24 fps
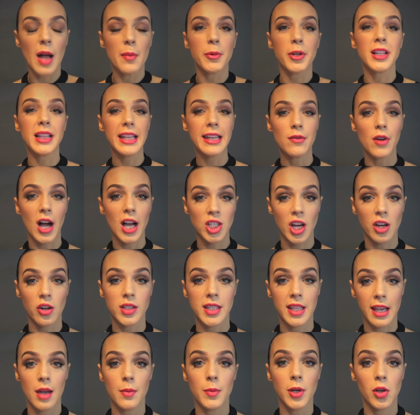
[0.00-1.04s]
I'm going to leave eyeshadows
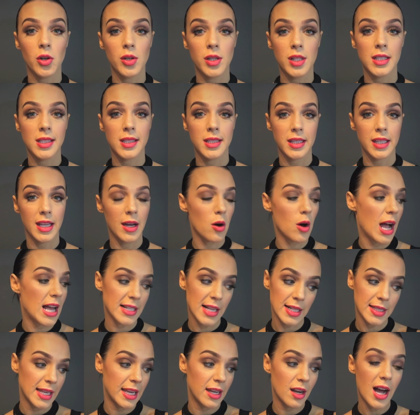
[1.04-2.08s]
there because, as I
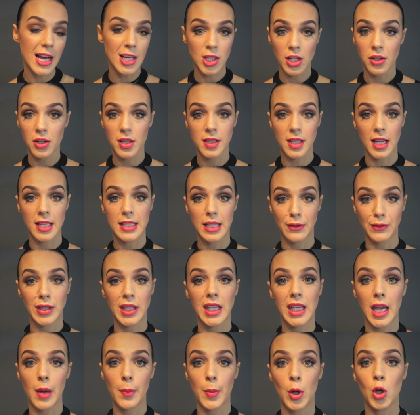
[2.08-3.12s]
said, eyeshadows are definitely
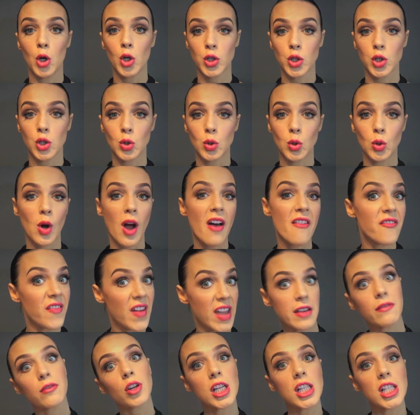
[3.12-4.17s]
a personal
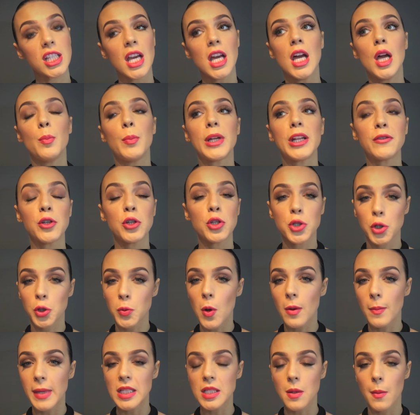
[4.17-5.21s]
favourite. But if you do want
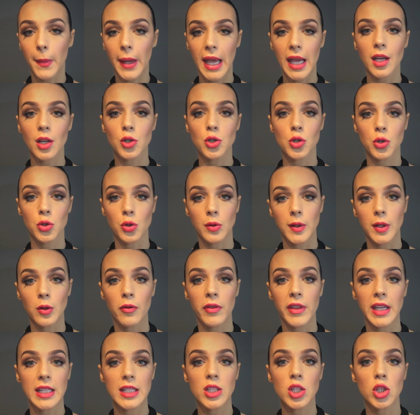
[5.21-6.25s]
me to make a tutorial
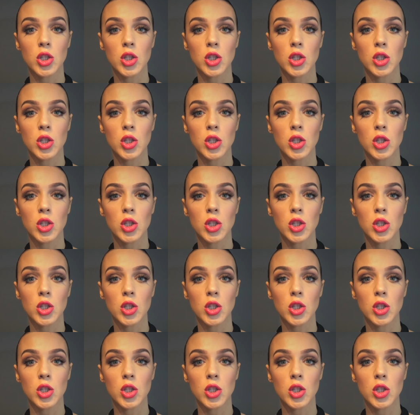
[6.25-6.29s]
that is